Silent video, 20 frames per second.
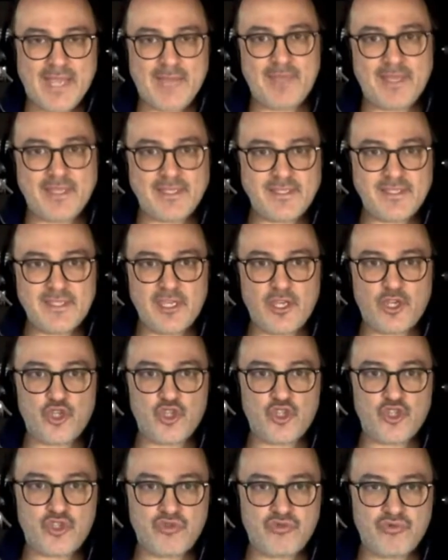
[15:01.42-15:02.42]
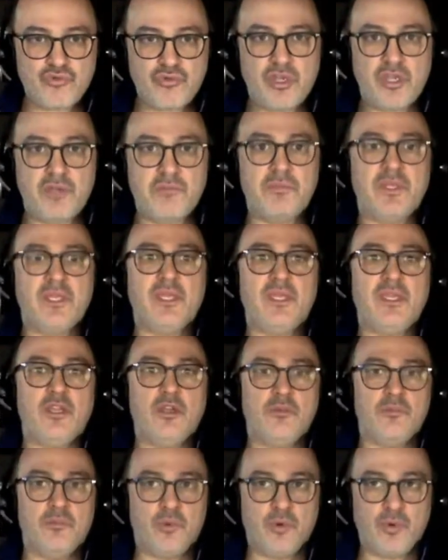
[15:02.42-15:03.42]
that's extremely
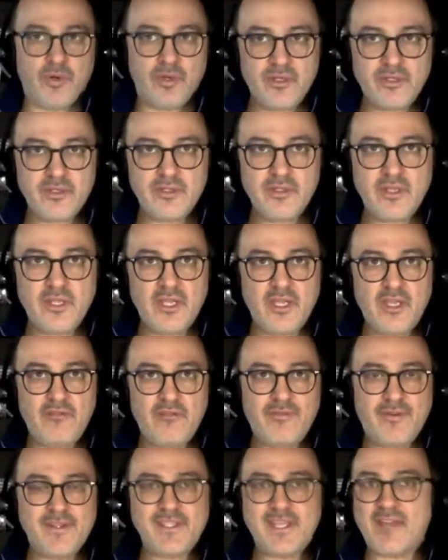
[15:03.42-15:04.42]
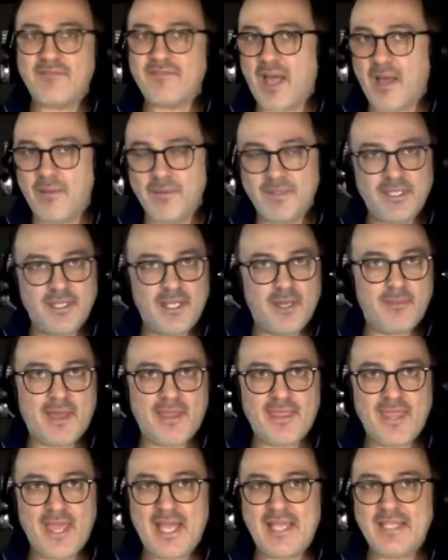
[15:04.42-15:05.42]
important for us, and I've commented
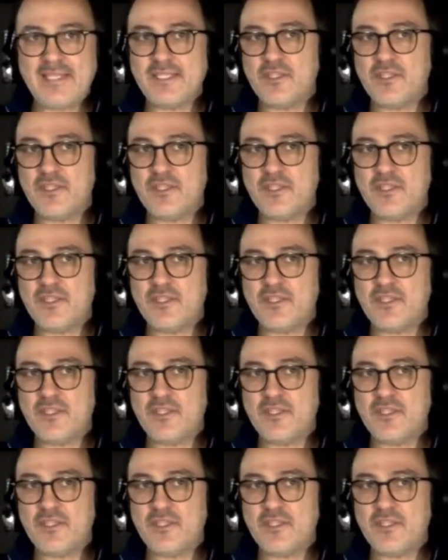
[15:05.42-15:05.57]
about that.